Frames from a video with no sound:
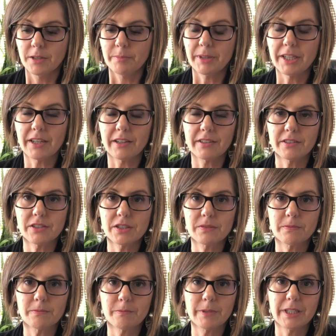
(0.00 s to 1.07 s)
because
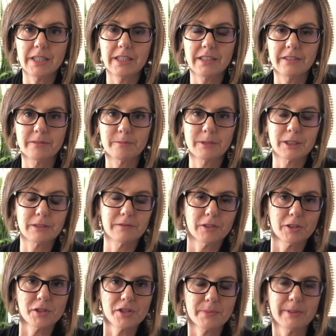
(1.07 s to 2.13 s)
one of
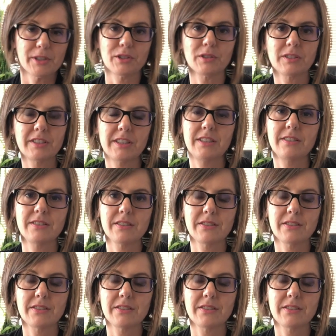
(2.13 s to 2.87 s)
our specialties